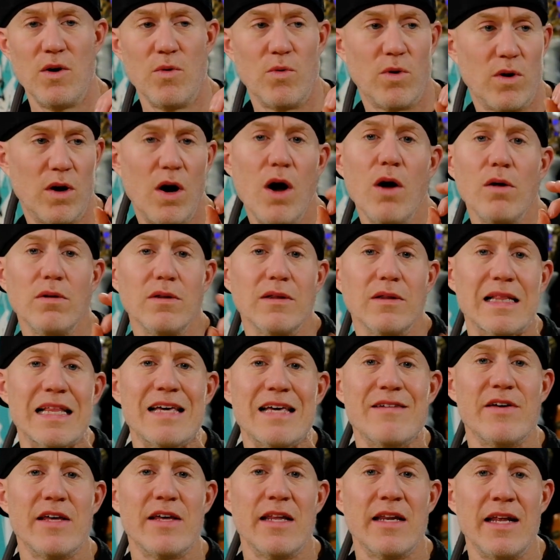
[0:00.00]
We're all
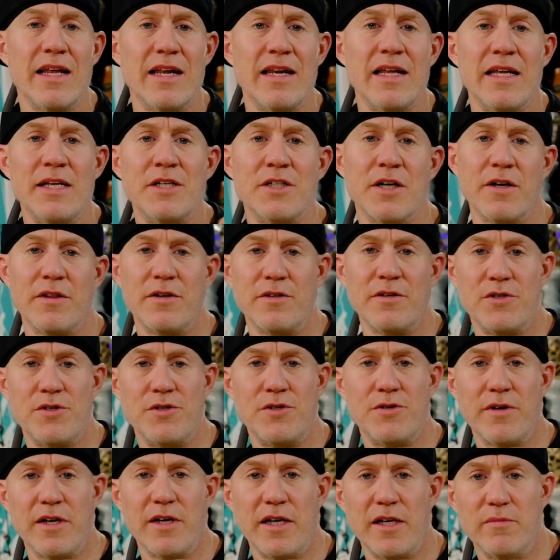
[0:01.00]
living in each other's
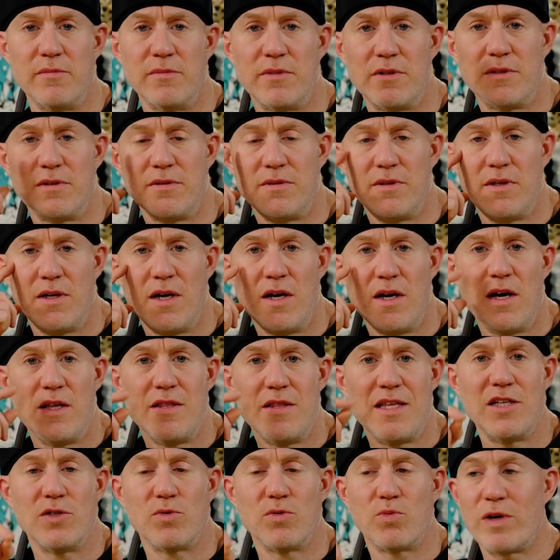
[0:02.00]
dreams.
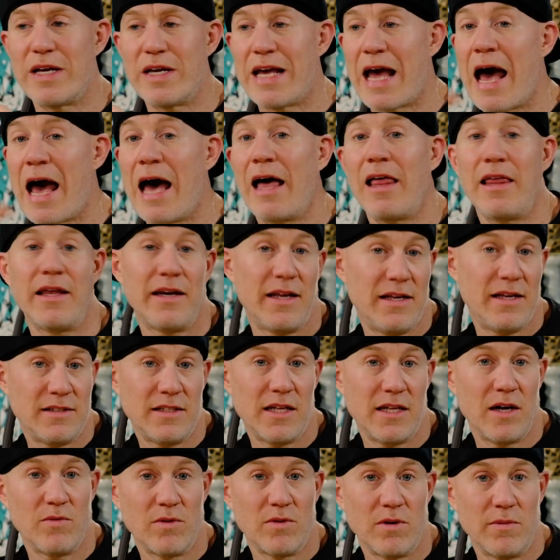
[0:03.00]
These realities
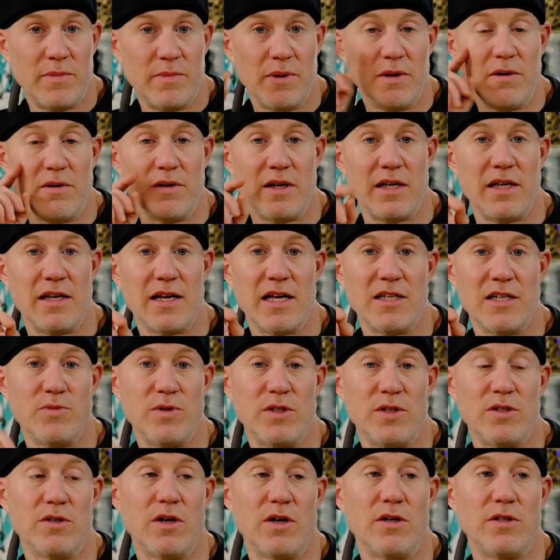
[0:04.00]
that we're building as
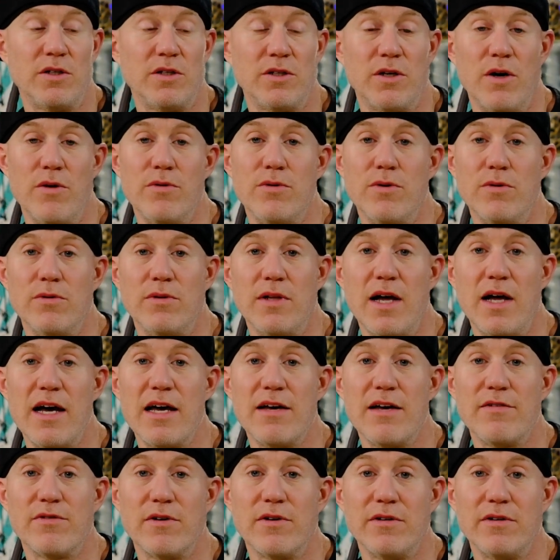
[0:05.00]
we start to go through life are